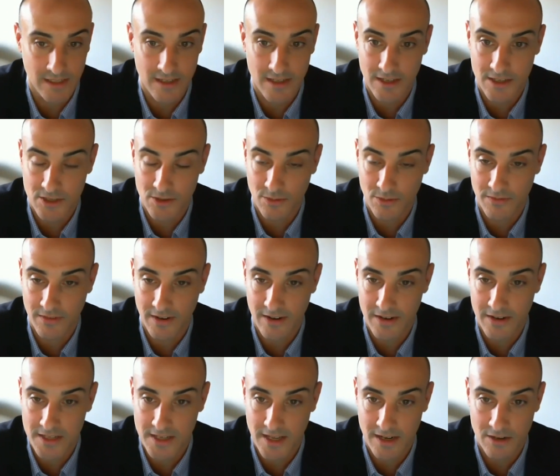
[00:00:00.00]
and so we're
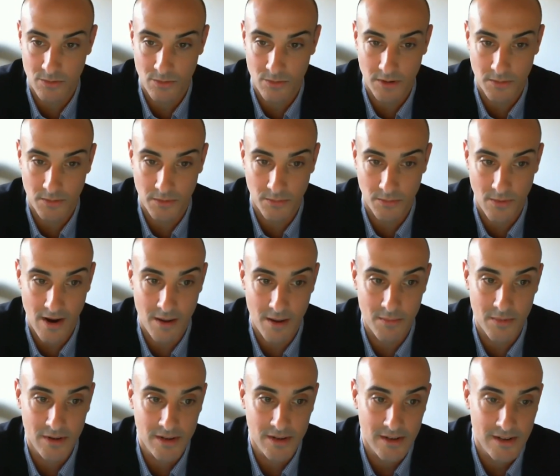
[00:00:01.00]
very excited to work with Rob.